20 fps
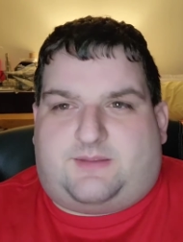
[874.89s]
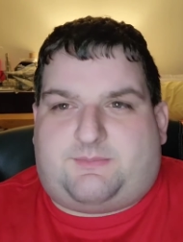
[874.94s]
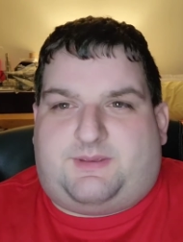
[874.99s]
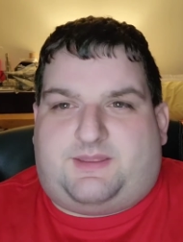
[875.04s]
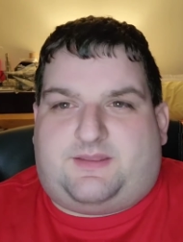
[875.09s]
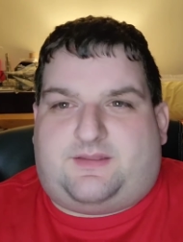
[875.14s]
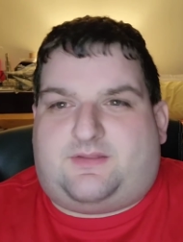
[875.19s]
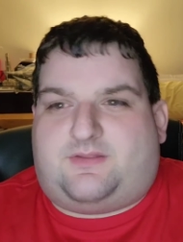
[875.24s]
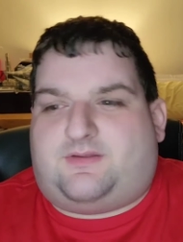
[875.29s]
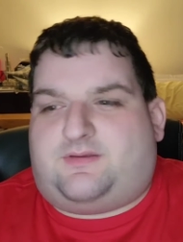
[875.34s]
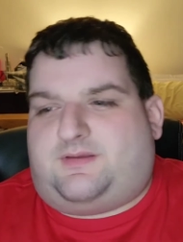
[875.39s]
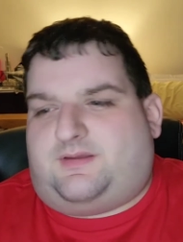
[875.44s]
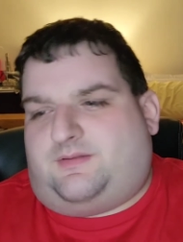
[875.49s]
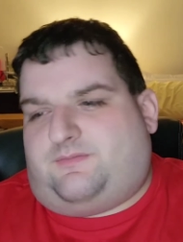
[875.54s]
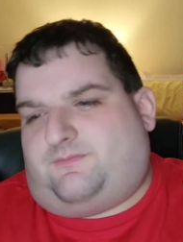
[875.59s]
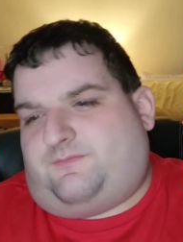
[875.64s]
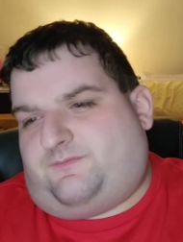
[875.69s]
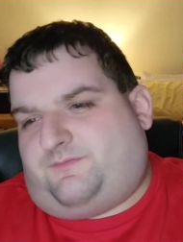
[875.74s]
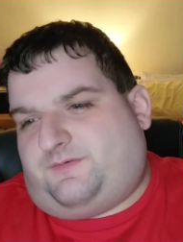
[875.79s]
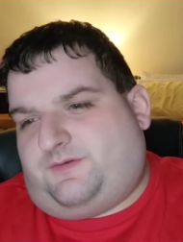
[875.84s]
I mean
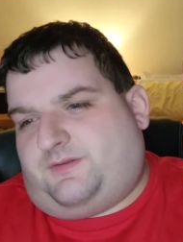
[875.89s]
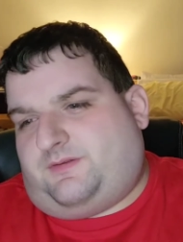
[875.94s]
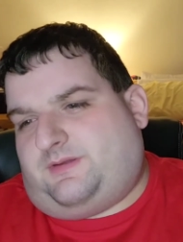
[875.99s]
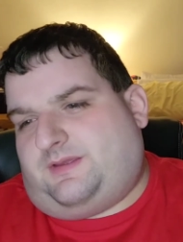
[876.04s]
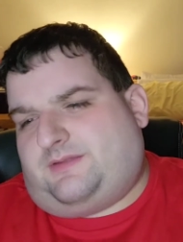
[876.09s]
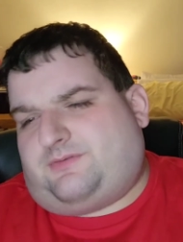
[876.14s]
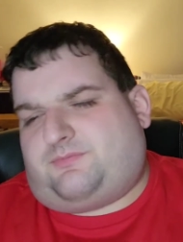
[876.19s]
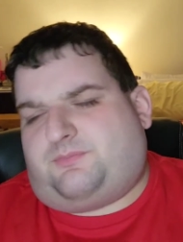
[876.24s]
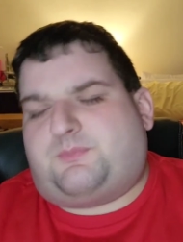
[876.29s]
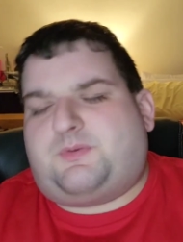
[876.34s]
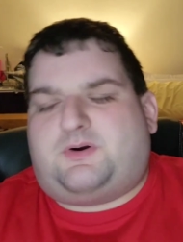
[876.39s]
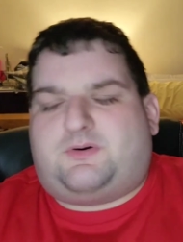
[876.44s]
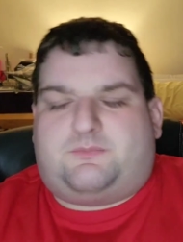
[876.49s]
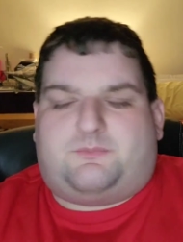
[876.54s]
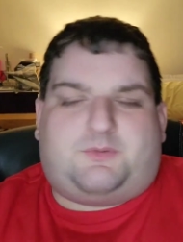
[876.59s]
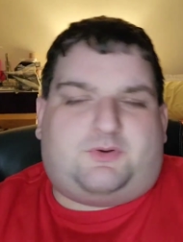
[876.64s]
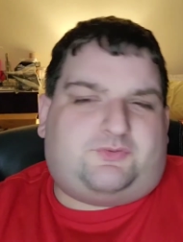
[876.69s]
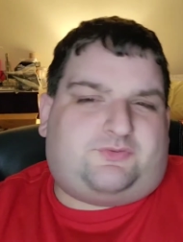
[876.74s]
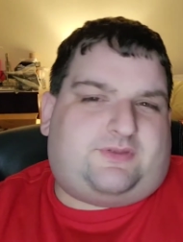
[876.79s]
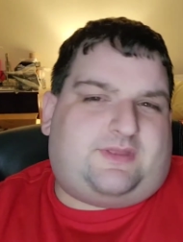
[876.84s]
it, it's
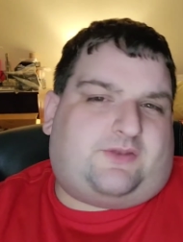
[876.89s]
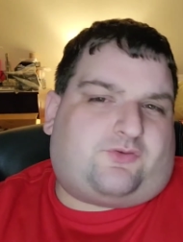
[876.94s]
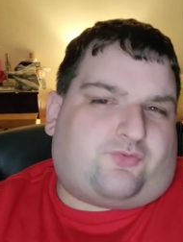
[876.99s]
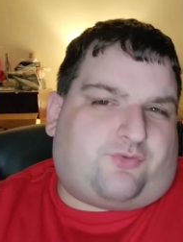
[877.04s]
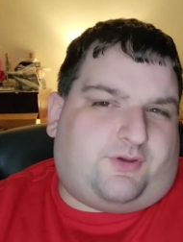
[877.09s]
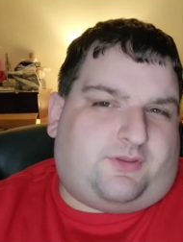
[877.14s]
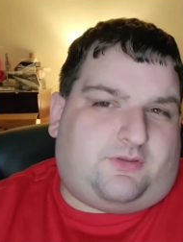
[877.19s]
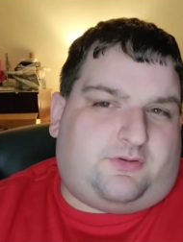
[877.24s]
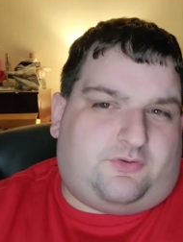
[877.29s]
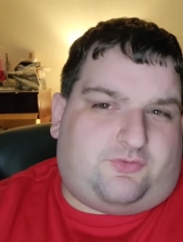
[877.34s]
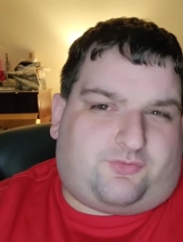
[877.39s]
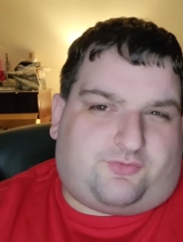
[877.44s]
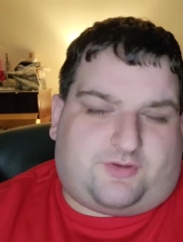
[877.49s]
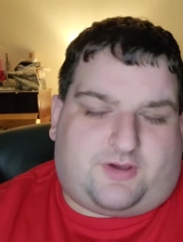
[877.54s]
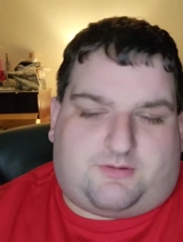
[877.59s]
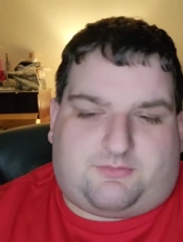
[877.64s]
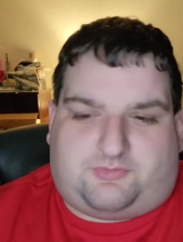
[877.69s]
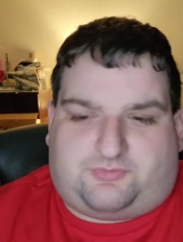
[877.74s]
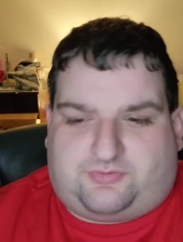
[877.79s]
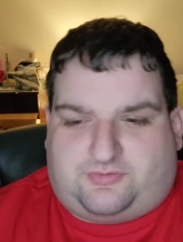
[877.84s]
most of that trailer you
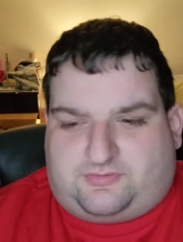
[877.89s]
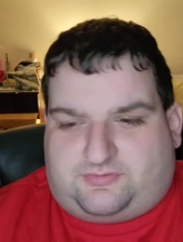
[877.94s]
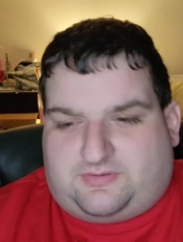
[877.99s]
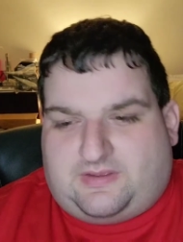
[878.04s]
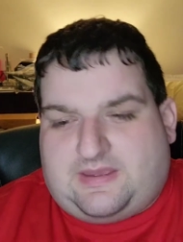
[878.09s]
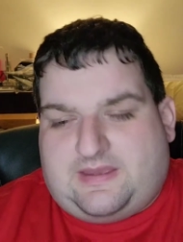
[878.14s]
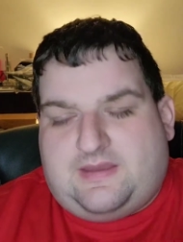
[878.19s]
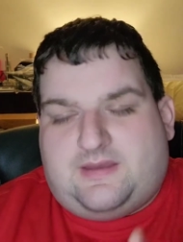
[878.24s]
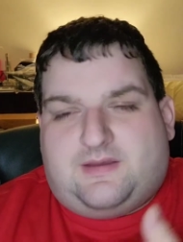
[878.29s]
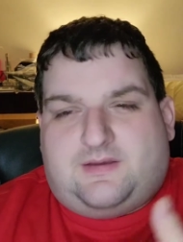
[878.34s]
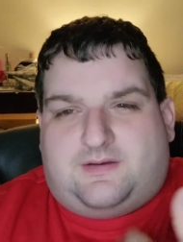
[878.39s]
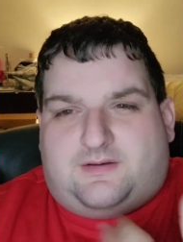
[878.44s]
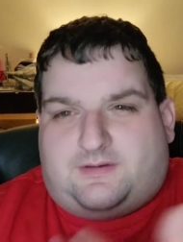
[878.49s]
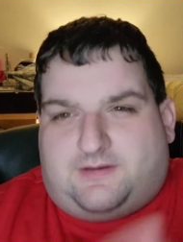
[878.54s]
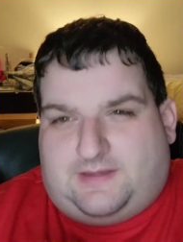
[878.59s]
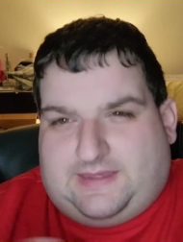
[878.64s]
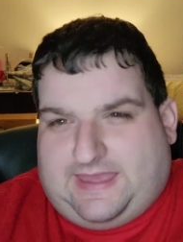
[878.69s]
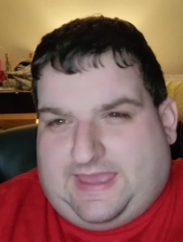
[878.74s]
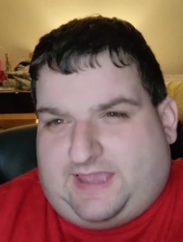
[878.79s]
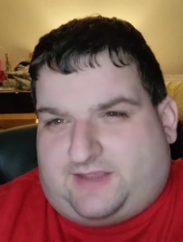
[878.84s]
saw was just
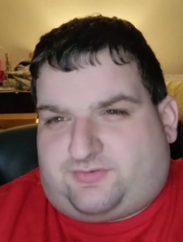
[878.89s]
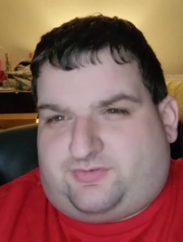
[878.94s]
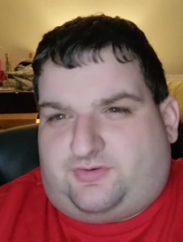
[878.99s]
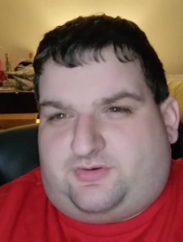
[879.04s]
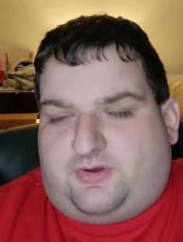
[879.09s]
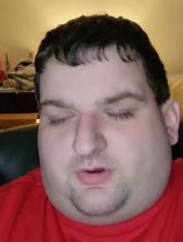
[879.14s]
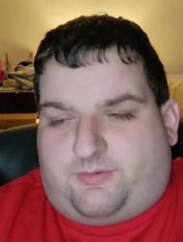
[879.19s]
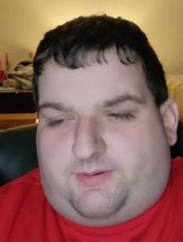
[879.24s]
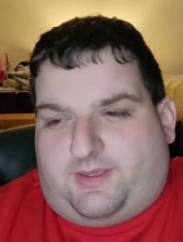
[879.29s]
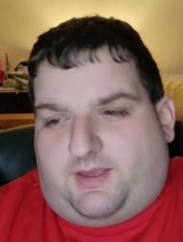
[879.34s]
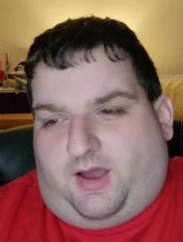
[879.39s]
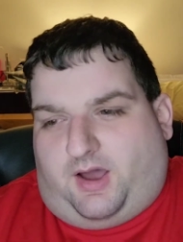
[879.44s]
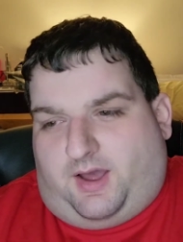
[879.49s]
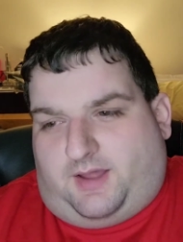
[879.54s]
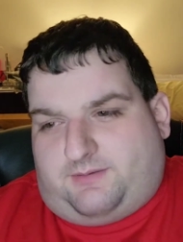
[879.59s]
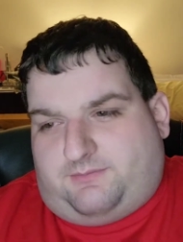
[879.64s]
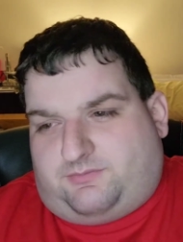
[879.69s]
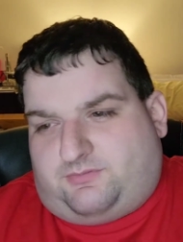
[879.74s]
action going on.